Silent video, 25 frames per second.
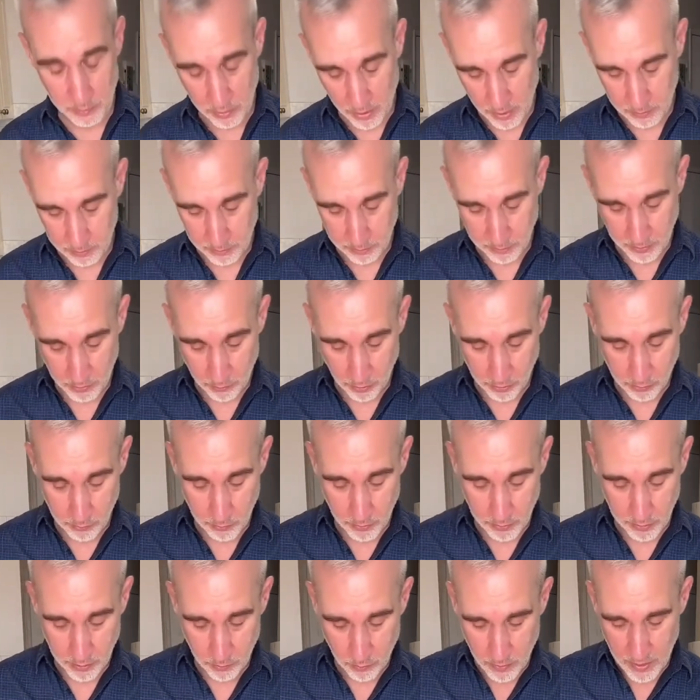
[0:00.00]
would probably work
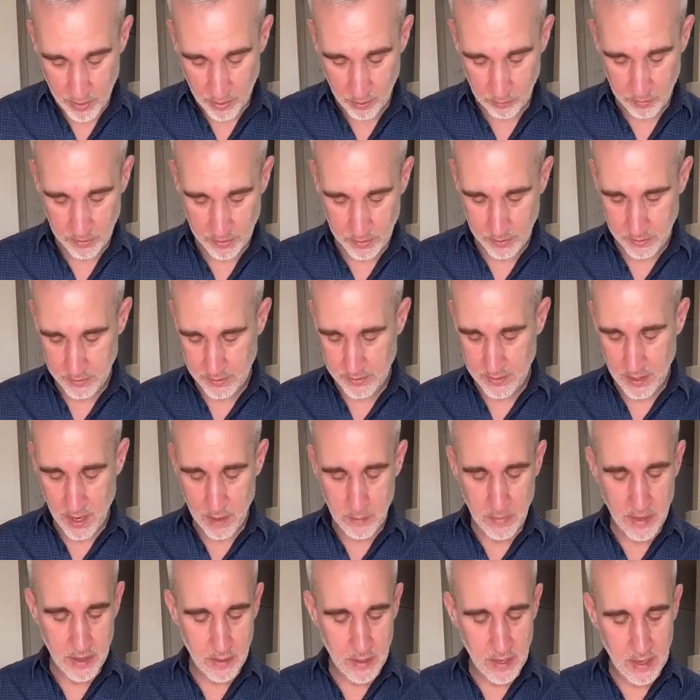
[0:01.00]
really well because,
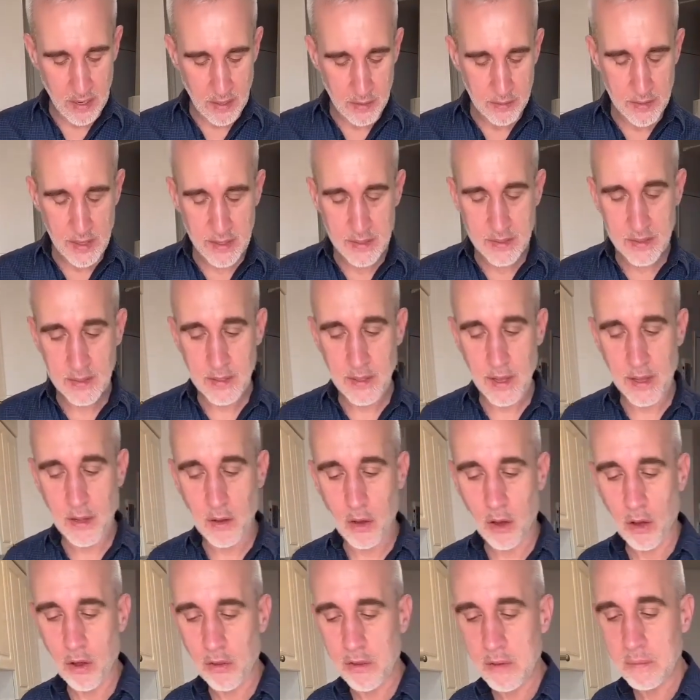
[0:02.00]
I mean, they
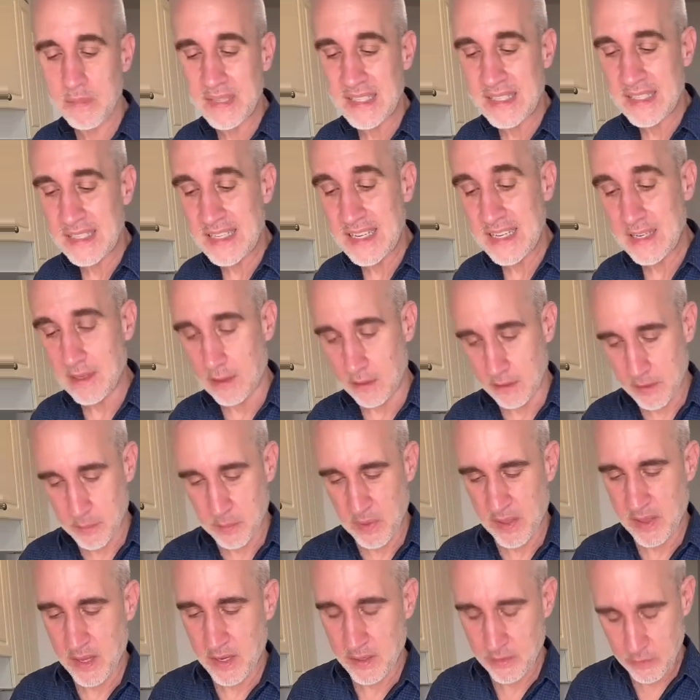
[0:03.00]
call them seedless,
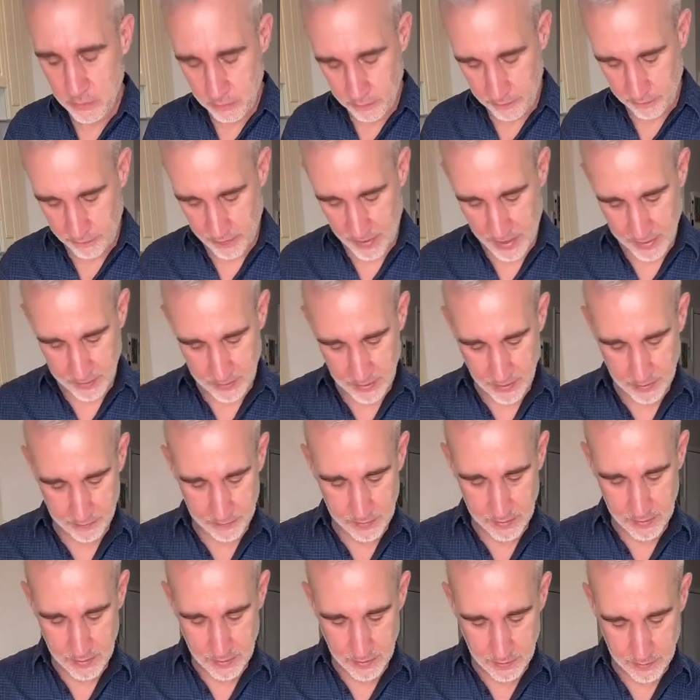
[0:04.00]
but they do in fact
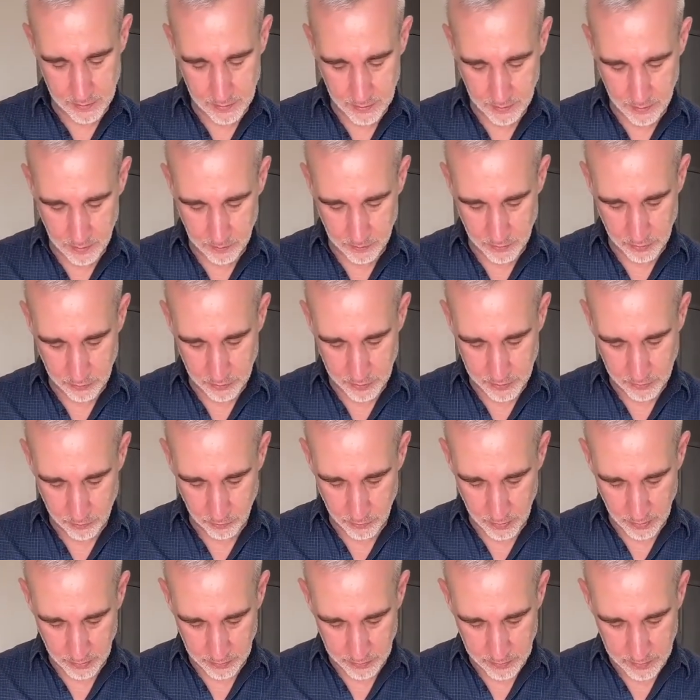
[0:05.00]
have seeds in them. They're just
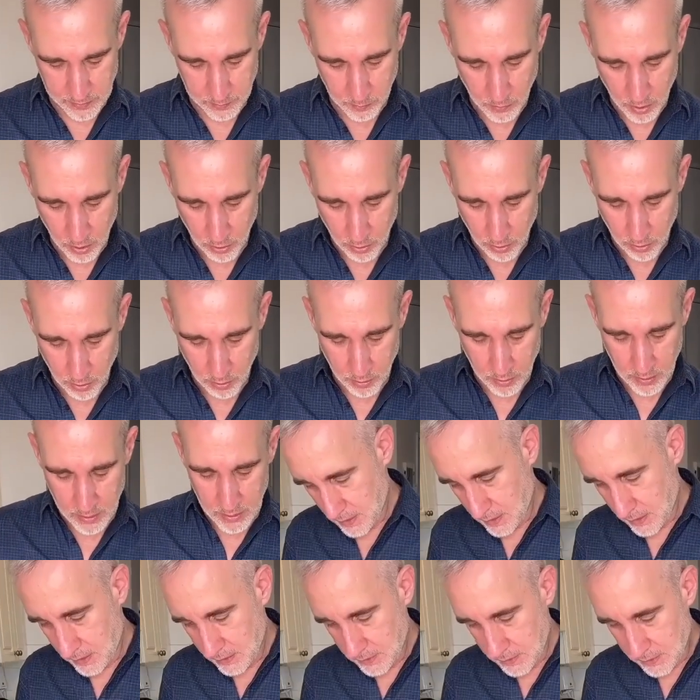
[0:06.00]
really small.
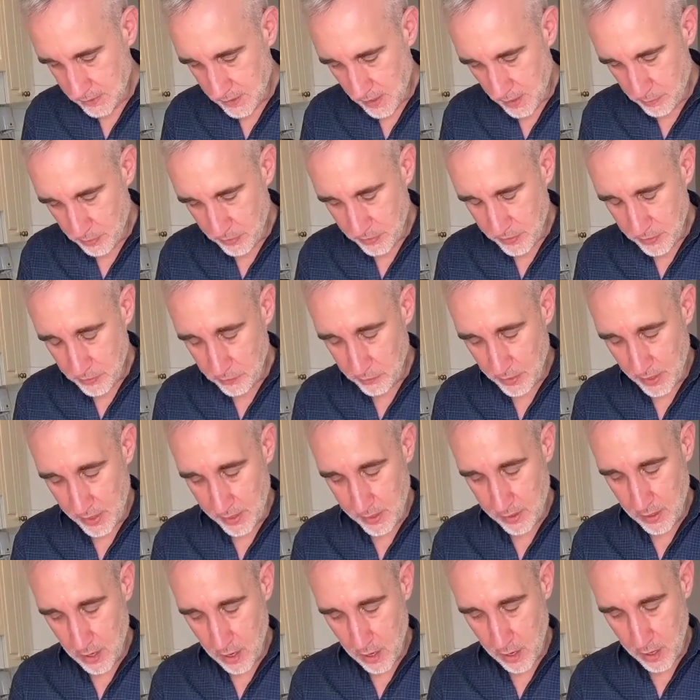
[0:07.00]
It's the type of thing you
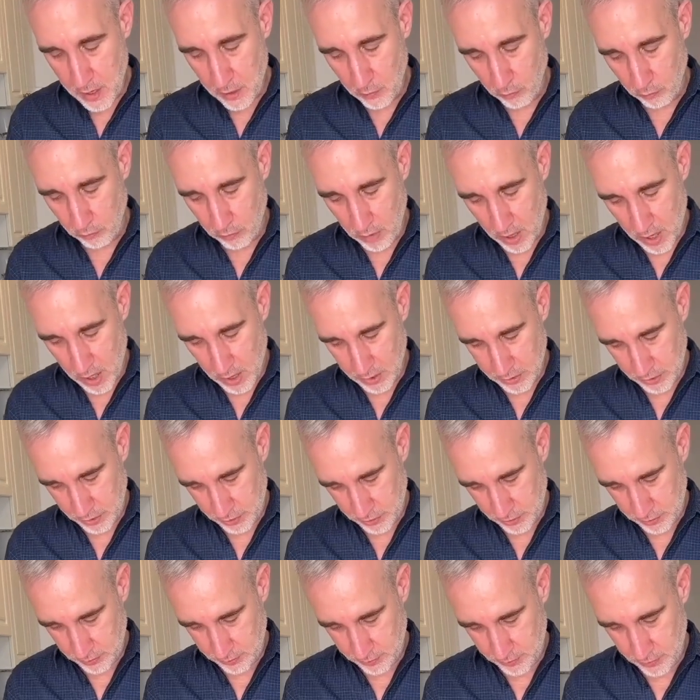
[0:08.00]
cannot
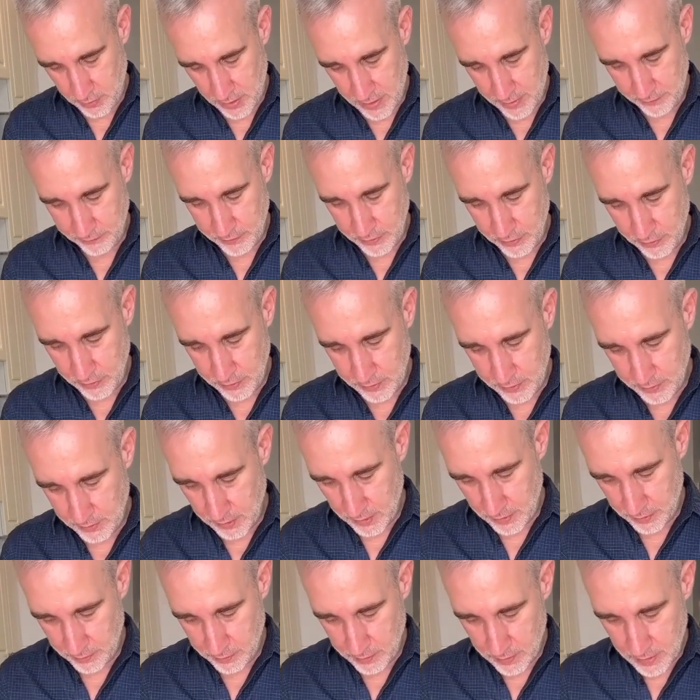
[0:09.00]
rush. You have to just
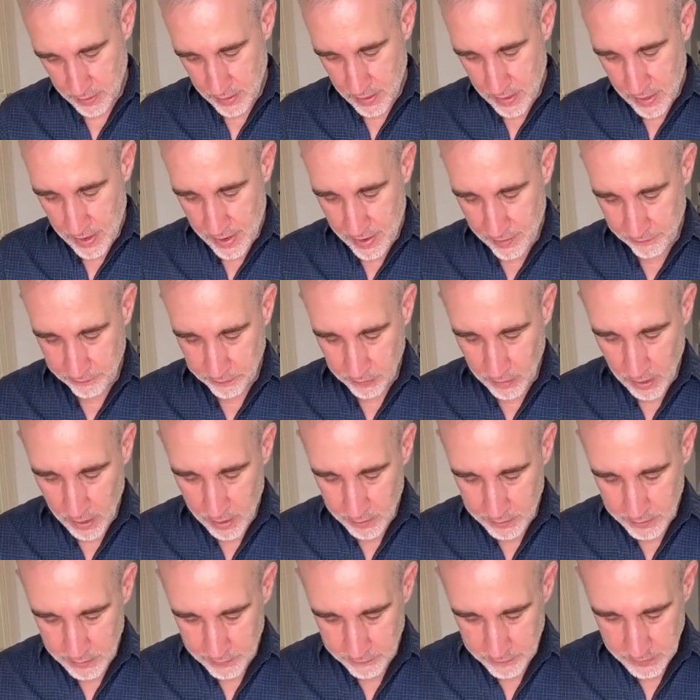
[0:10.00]
like have
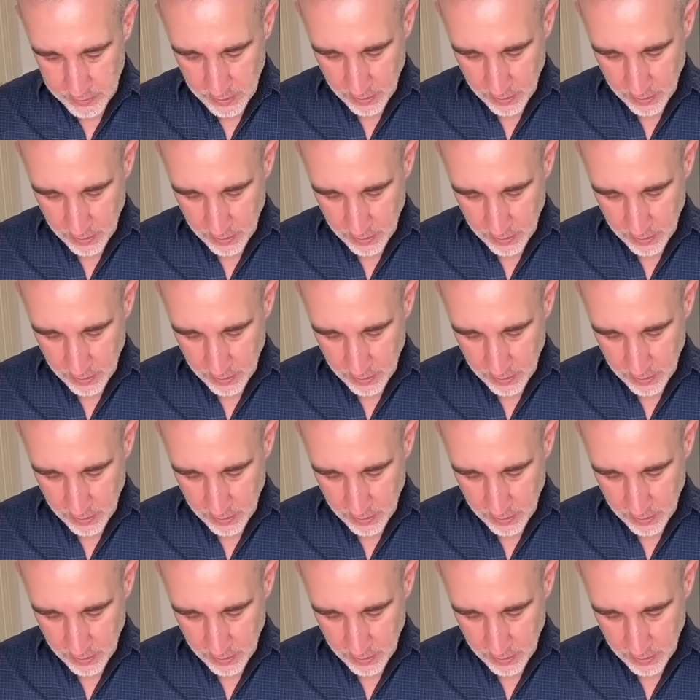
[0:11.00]
lots of